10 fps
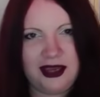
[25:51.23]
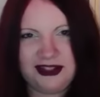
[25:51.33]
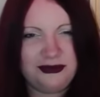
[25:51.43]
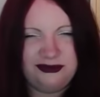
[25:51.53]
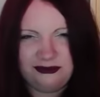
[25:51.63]
I
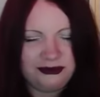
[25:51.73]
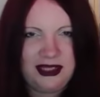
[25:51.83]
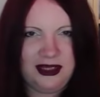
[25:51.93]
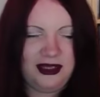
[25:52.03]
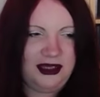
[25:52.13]
don't,
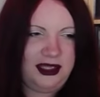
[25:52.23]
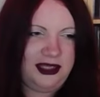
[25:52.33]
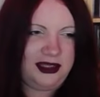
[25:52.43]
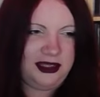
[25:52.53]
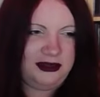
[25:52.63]

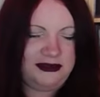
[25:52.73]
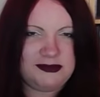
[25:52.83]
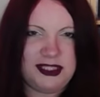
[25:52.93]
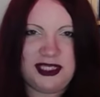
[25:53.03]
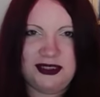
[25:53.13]
it
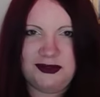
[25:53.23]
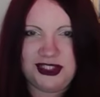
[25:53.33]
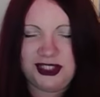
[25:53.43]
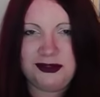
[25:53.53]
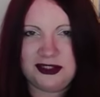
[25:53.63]
gives me the
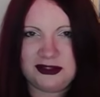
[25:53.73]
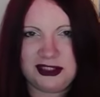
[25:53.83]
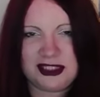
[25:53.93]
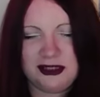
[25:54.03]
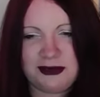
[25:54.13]
heebie-jeebies,
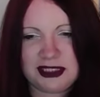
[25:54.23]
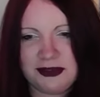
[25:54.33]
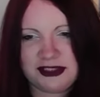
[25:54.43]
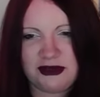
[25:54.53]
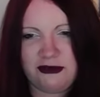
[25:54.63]
honestly. It
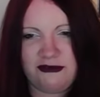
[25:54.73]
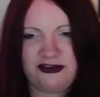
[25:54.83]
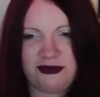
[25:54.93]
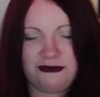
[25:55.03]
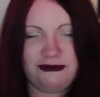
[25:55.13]
makes my soul
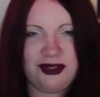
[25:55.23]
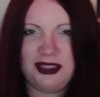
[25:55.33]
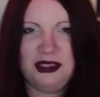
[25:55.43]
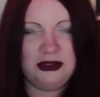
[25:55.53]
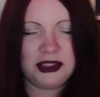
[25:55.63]
feel
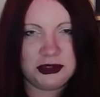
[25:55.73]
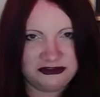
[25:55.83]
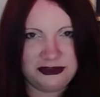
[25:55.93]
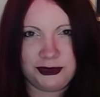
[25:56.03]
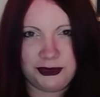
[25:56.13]
really
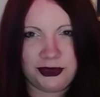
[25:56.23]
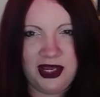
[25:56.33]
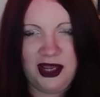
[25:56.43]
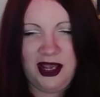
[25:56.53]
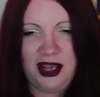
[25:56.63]
uncomfortable.
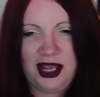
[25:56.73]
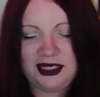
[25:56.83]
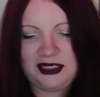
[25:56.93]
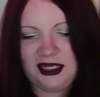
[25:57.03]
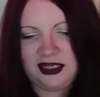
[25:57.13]

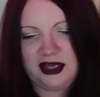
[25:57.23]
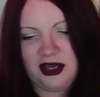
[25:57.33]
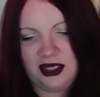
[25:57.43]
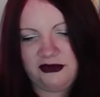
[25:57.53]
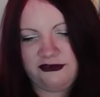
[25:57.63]
And it
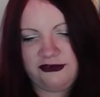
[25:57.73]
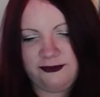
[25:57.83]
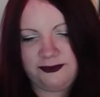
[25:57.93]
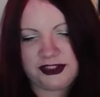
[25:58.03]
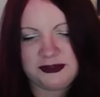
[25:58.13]
kind of
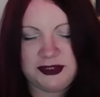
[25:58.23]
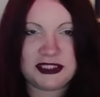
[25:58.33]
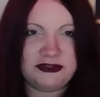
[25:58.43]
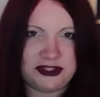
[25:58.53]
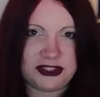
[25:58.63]

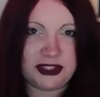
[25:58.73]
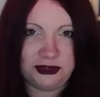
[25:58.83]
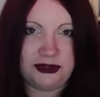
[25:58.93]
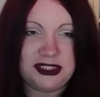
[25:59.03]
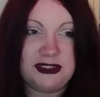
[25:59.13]
speaks of
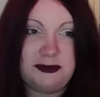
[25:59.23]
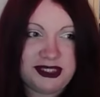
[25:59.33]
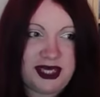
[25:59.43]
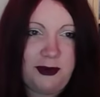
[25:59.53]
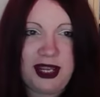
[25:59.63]
insecurity to
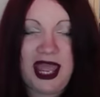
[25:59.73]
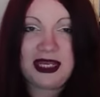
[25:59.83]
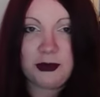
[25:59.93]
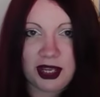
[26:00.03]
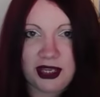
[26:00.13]
be that way
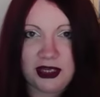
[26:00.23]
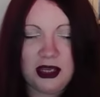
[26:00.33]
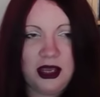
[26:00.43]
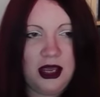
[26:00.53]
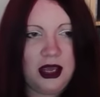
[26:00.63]
anyway.
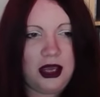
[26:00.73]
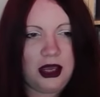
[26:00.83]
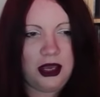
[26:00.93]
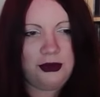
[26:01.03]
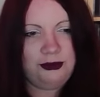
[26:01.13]

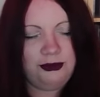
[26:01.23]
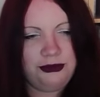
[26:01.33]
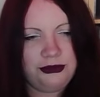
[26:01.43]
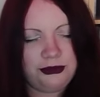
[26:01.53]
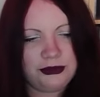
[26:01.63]

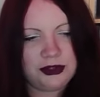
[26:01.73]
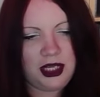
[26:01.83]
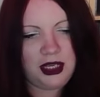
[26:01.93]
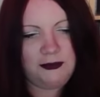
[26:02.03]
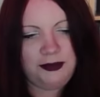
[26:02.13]
But
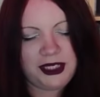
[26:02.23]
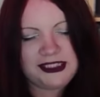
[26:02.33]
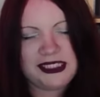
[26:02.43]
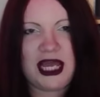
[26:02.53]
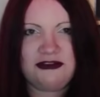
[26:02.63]

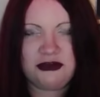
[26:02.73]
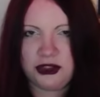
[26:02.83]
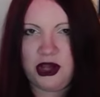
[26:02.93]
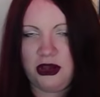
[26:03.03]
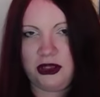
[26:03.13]
I have a
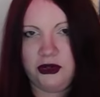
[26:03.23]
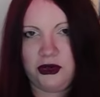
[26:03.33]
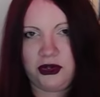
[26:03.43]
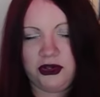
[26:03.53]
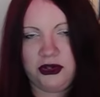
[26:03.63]
good hard
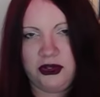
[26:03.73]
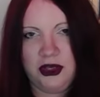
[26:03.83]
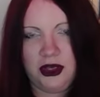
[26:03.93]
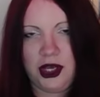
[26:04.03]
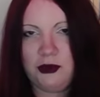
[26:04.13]
look
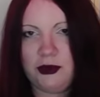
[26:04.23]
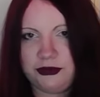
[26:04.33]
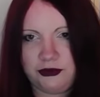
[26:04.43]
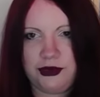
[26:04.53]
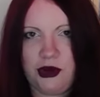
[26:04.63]
at
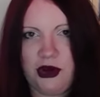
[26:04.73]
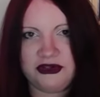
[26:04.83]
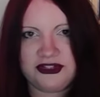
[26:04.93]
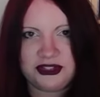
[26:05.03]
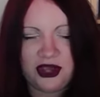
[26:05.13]
whether or
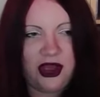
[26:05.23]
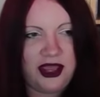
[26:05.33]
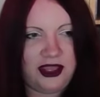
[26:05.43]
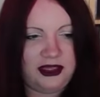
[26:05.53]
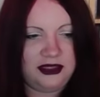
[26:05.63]
not
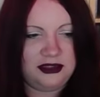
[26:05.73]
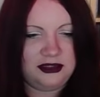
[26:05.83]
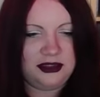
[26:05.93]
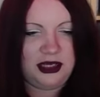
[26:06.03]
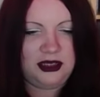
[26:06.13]
I
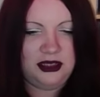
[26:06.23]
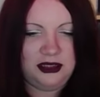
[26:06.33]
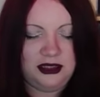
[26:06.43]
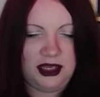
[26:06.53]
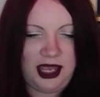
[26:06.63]

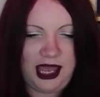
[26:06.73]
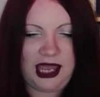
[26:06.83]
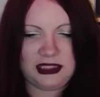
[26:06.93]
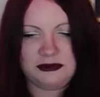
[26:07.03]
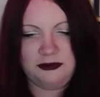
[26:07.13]

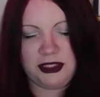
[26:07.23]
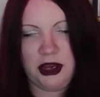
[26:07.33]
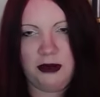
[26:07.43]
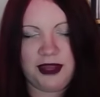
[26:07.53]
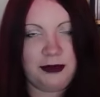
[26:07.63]
had
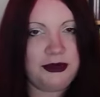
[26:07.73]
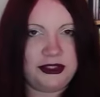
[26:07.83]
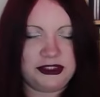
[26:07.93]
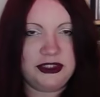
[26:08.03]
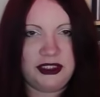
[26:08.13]
become that
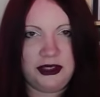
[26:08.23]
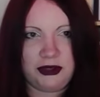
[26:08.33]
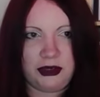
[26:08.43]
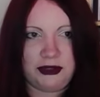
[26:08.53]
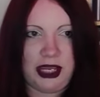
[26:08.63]
person a year
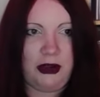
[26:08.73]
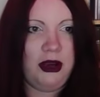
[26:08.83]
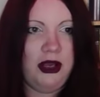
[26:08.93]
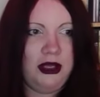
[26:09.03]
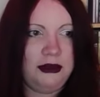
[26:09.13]
ago.
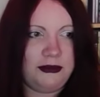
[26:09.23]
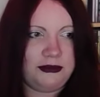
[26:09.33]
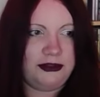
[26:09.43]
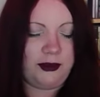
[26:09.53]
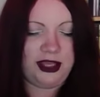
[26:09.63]
Now,
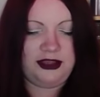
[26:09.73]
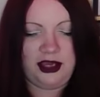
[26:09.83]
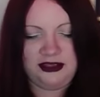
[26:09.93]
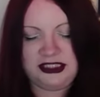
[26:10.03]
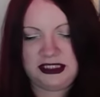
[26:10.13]
the way
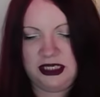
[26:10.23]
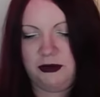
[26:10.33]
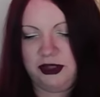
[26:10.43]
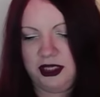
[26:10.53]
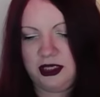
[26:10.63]
that I
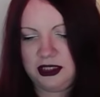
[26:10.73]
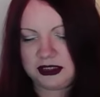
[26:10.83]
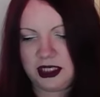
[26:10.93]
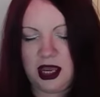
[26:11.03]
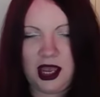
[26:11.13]
sit with it
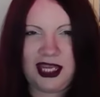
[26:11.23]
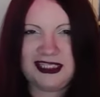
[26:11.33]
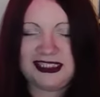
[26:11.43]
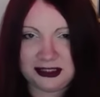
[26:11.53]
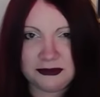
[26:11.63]
is that
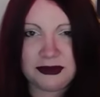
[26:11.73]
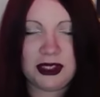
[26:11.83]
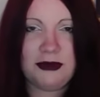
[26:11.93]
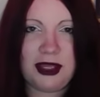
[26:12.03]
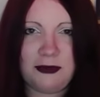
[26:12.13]
I didn't
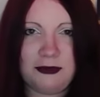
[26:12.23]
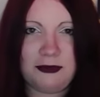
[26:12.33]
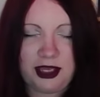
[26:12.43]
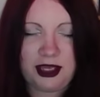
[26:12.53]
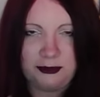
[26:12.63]
become
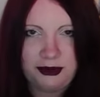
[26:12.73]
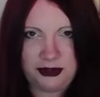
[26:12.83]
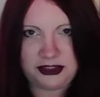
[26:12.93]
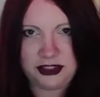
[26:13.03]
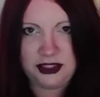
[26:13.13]
that
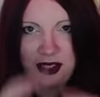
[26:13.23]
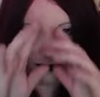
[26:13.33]
person.